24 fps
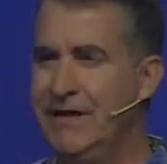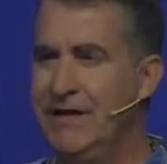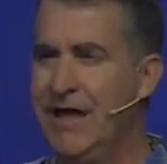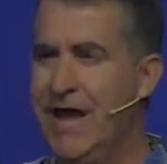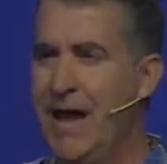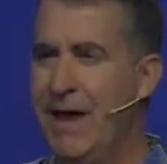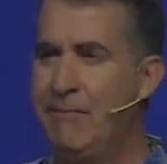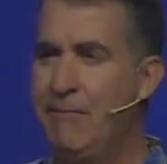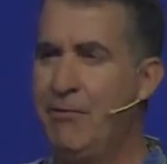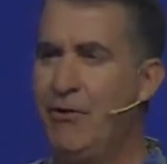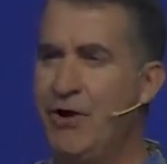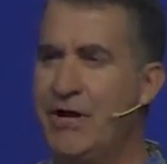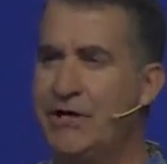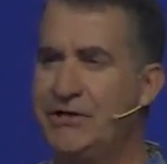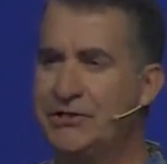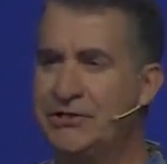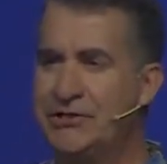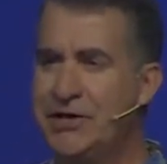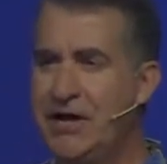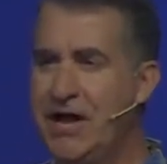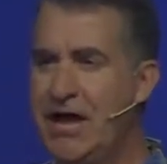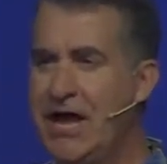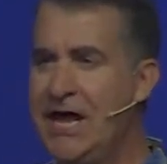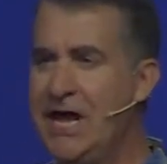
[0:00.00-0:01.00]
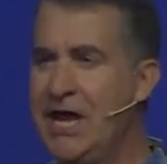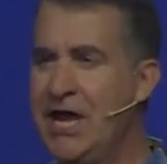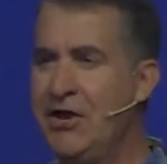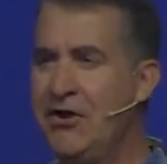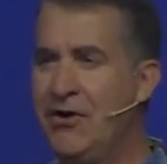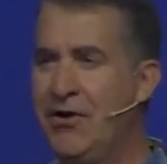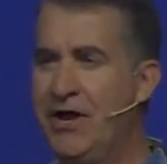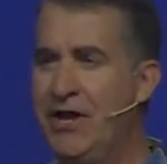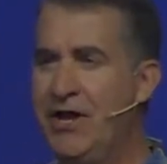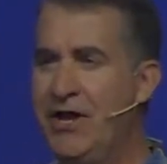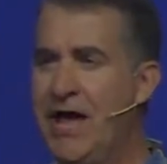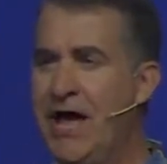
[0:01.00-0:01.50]
I preach today
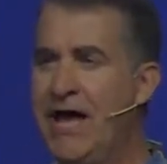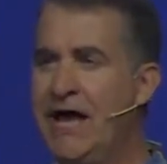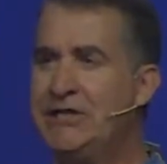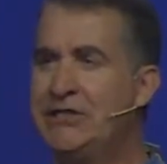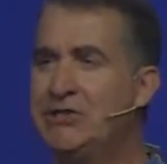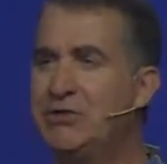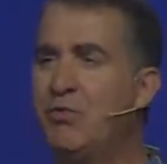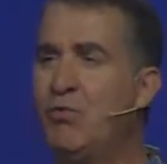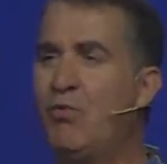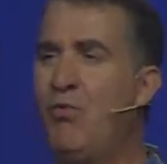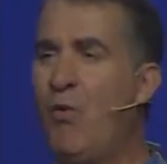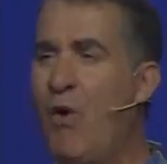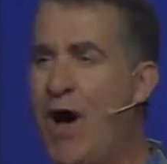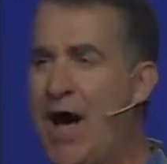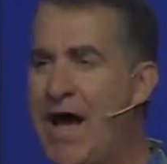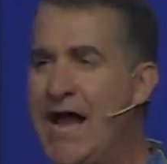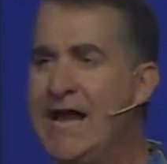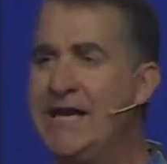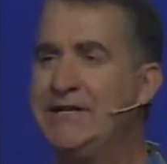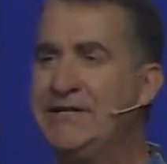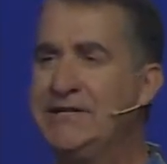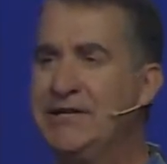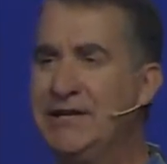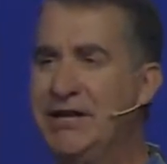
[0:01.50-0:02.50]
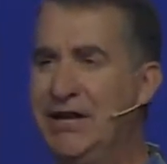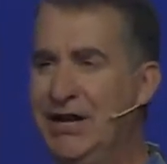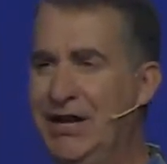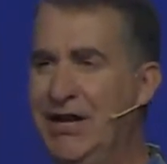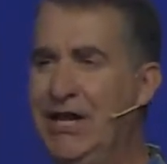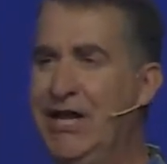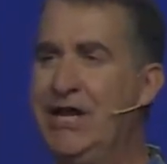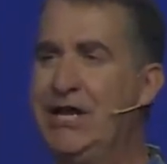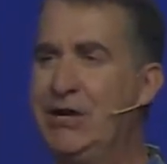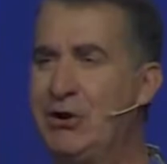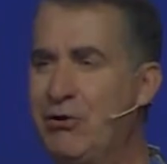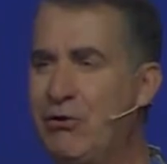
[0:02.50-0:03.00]
under a nice white
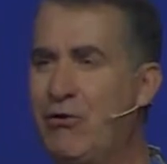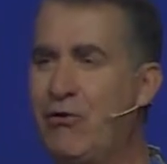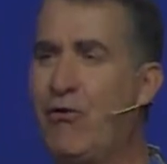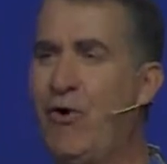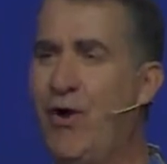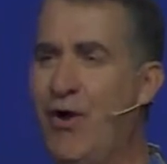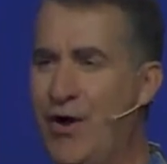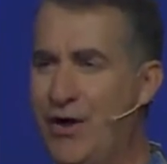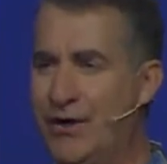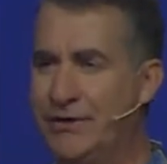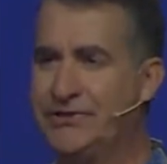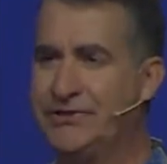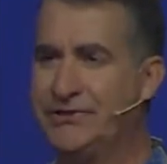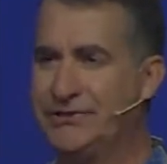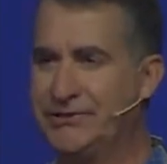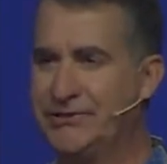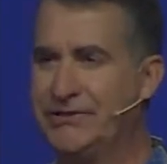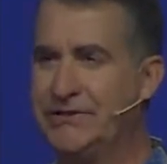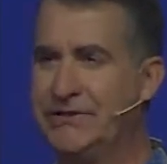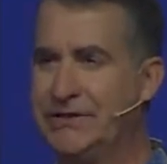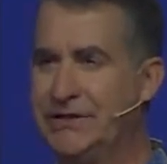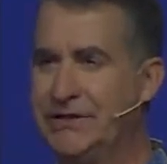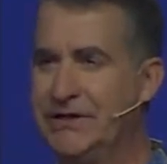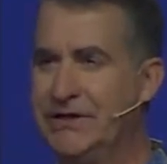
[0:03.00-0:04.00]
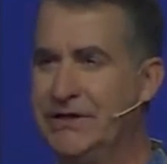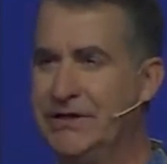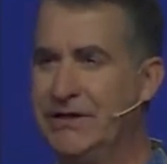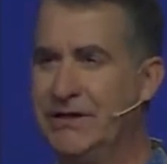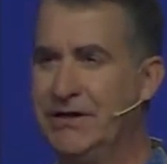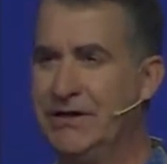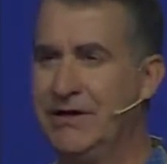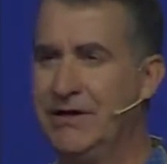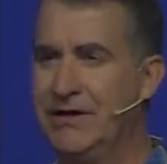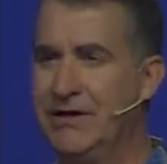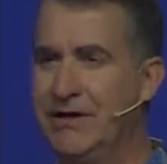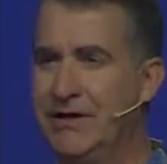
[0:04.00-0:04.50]
lit cross,
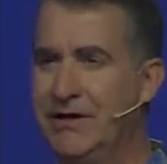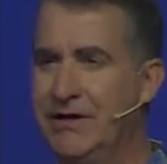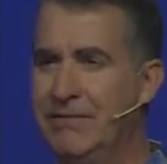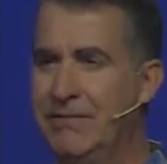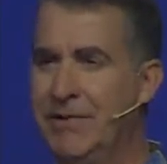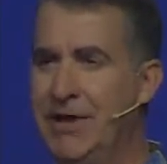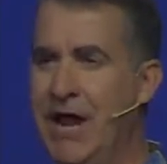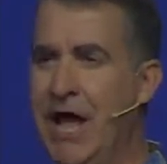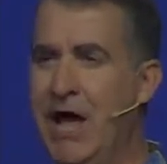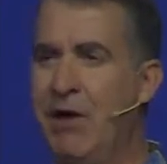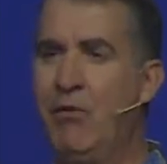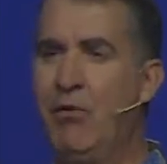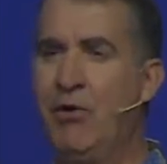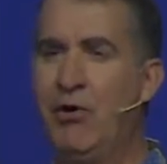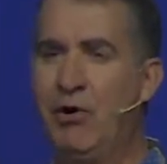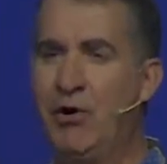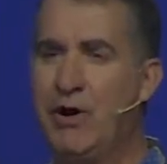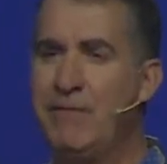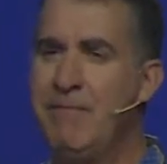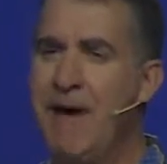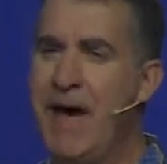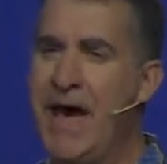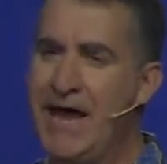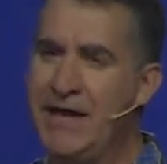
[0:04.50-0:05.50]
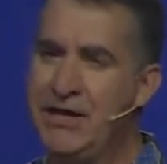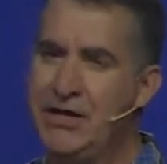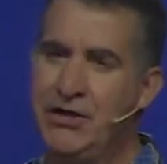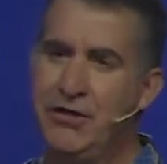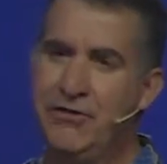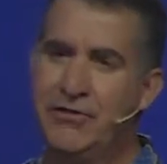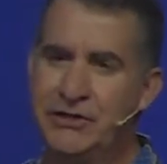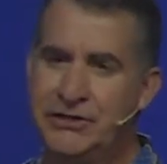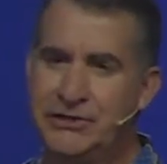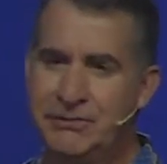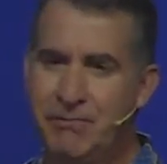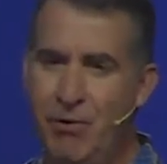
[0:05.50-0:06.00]
but I want to remind
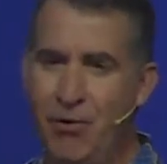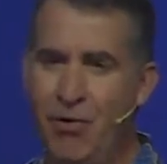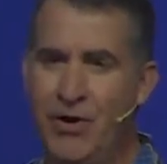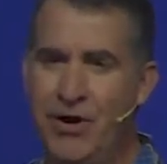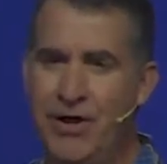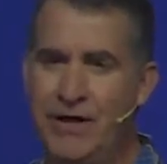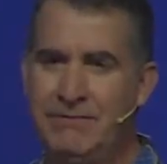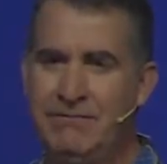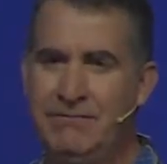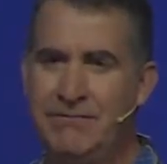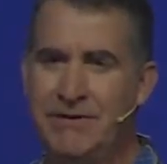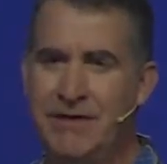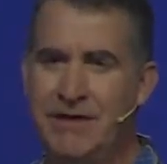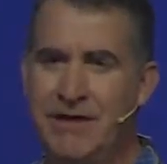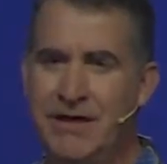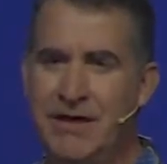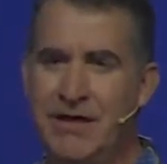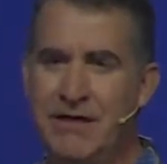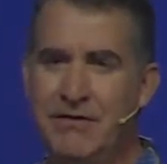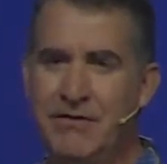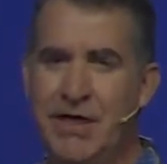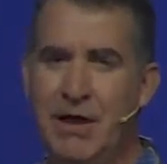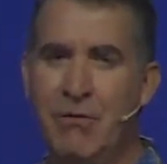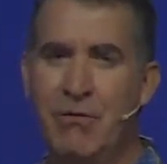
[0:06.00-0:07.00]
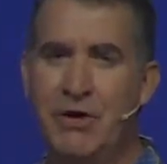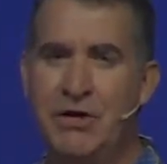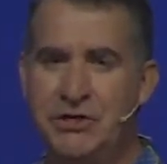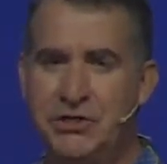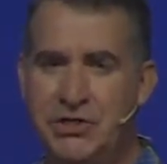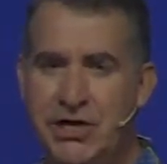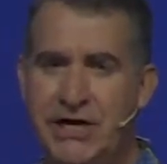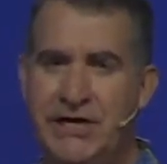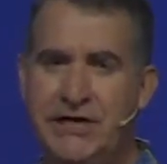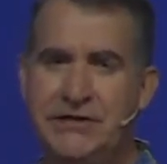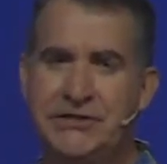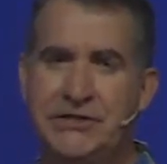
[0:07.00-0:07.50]
you this morning that when
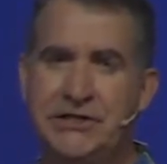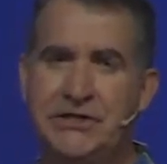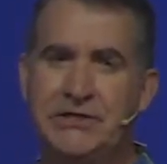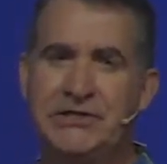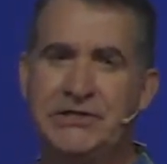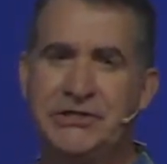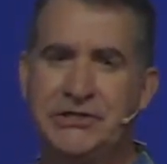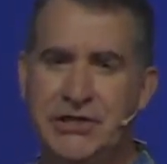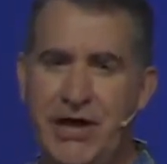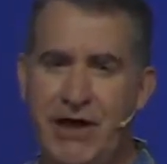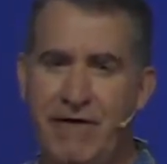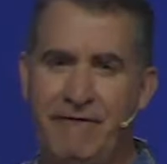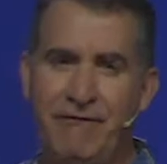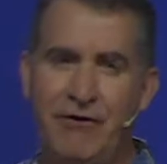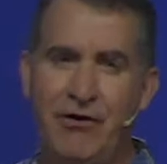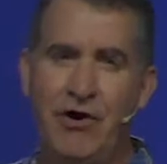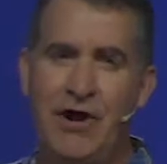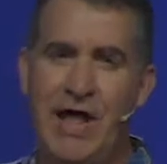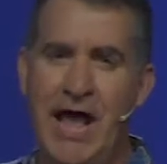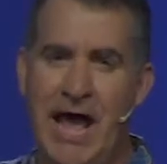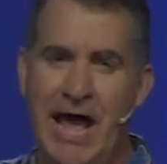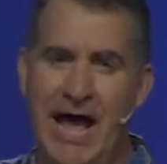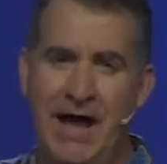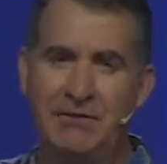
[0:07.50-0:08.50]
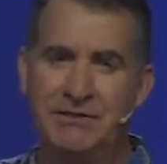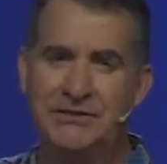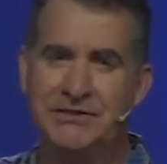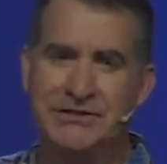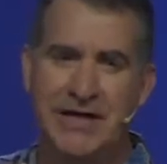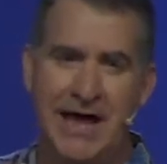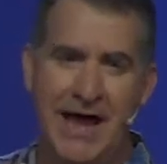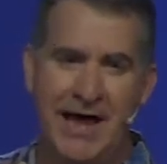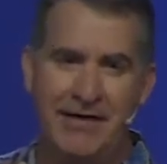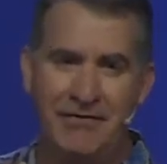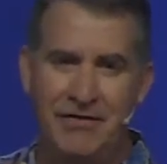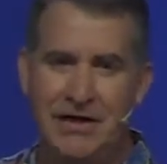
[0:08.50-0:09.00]
Jesus suffered
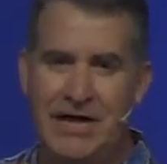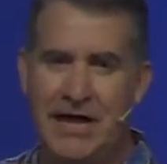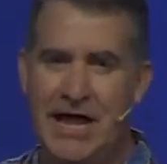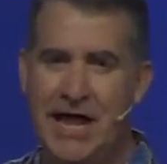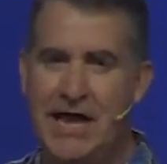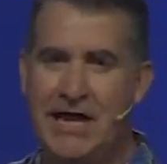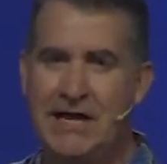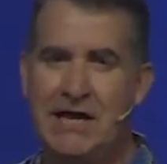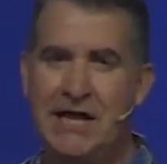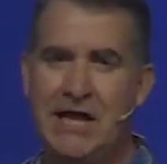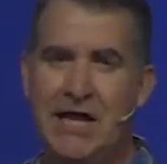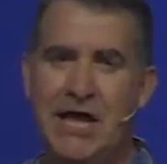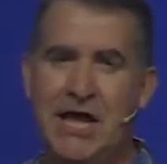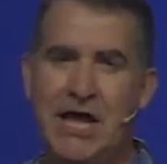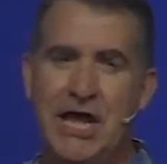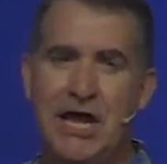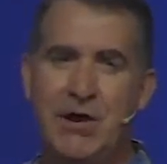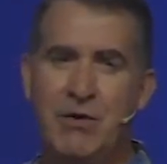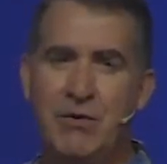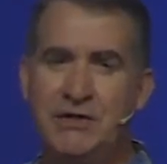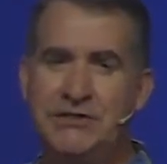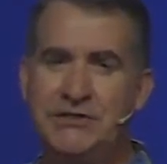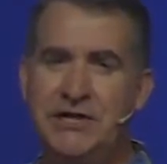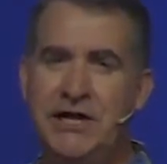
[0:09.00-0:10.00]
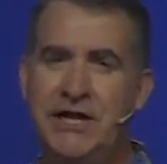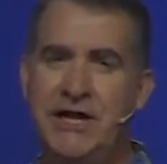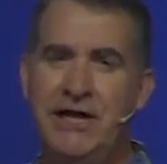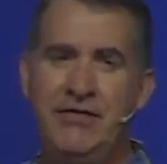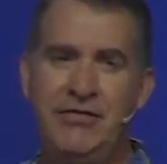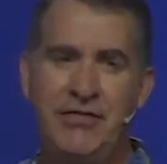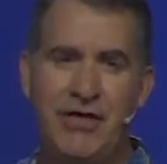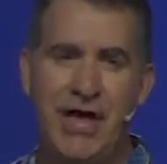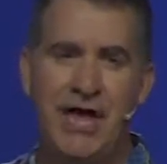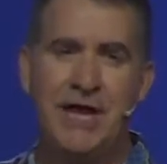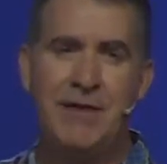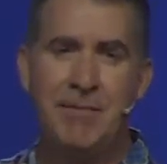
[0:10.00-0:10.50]
outside the gate, it was
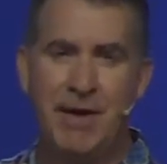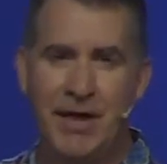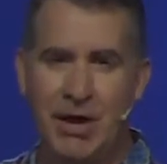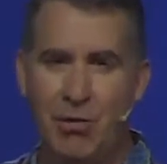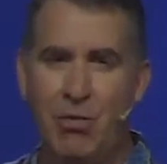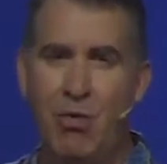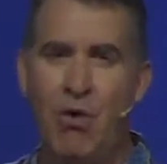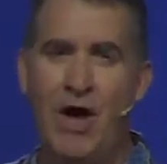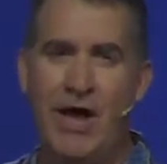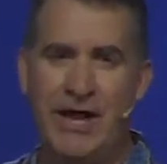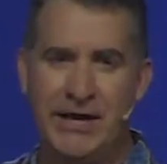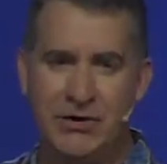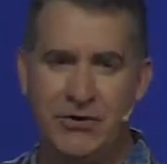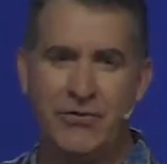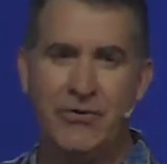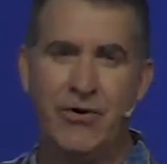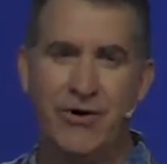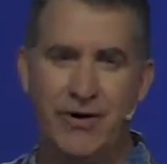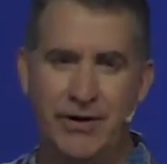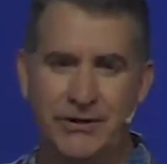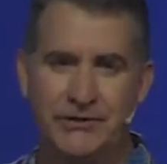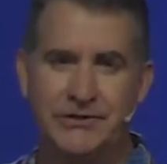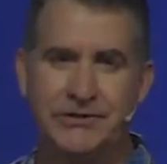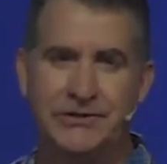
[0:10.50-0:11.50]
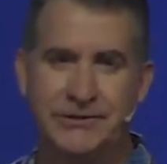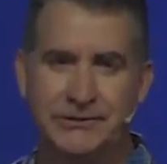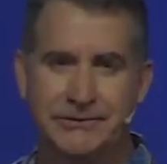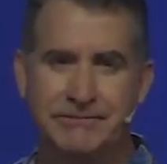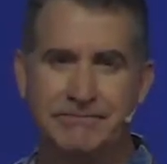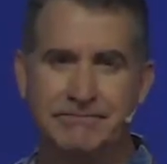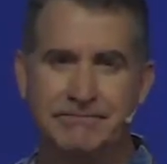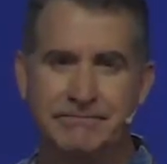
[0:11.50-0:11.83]
anything but a white cross,